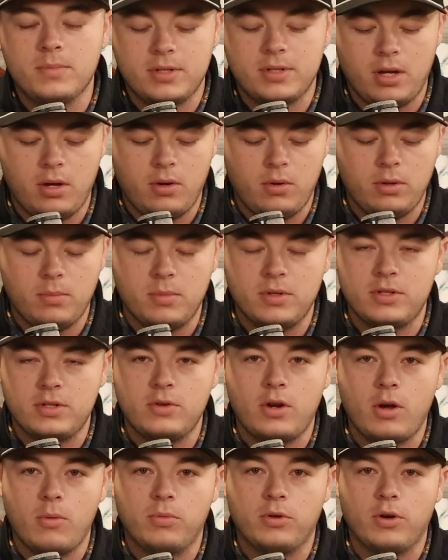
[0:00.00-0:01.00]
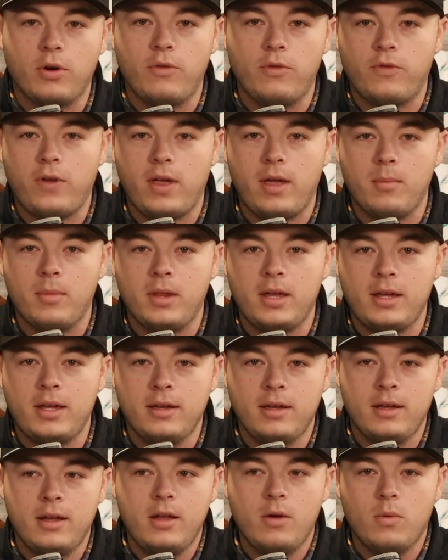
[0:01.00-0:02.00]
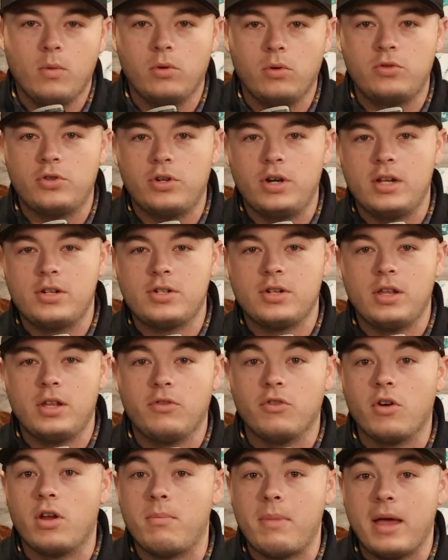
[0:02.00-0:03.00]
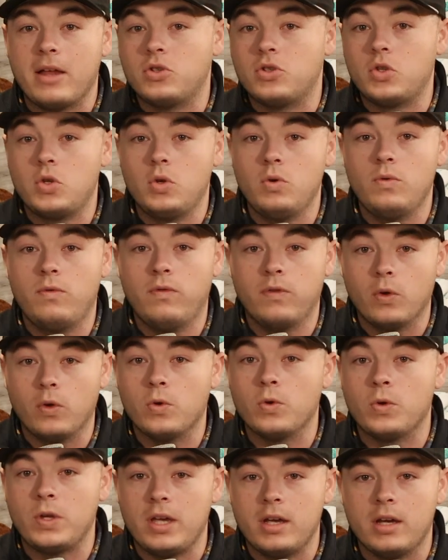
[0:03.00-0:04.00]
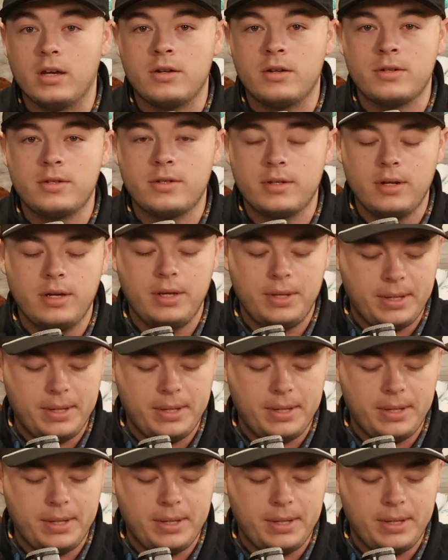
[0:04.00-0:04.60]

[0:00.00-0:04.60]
So the Mizuno Pro family will traditionally run about 2 full years,